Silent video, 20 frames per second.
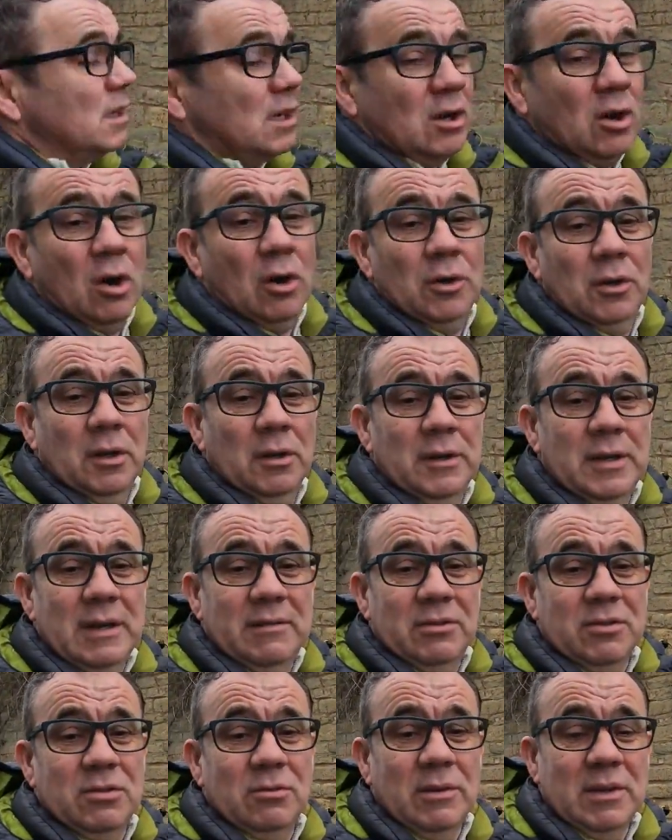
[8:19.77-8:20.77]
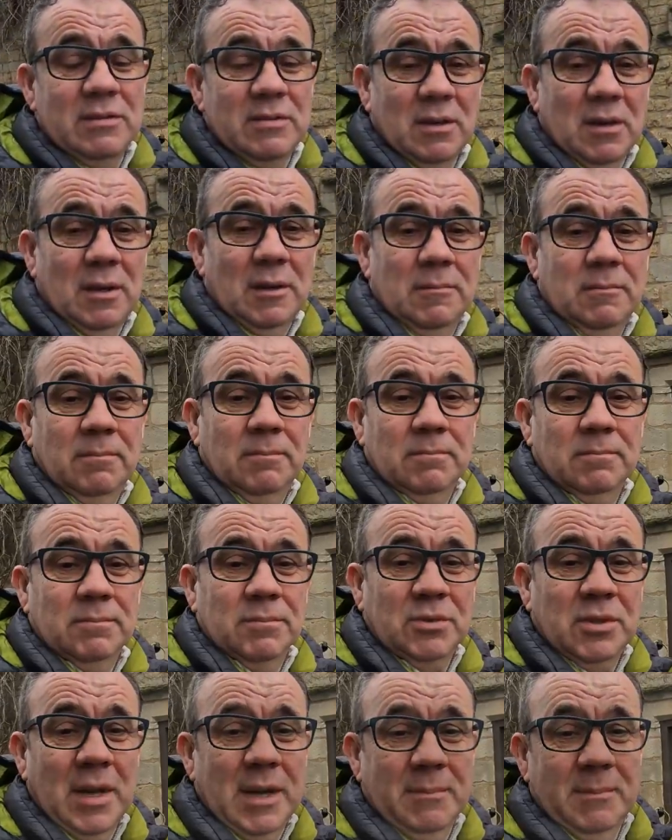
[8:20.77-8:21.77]
gone, never to return.
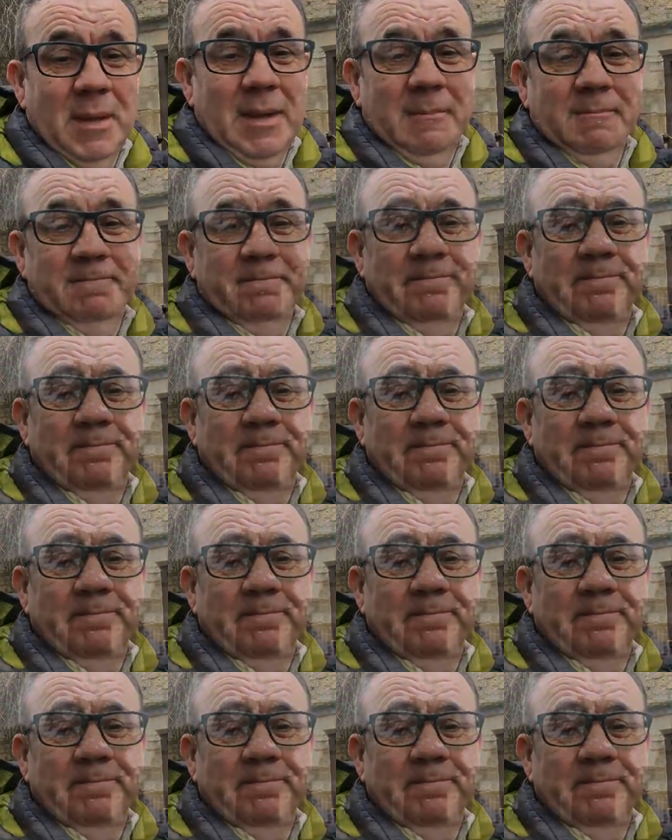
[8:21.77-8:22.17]
Shame that.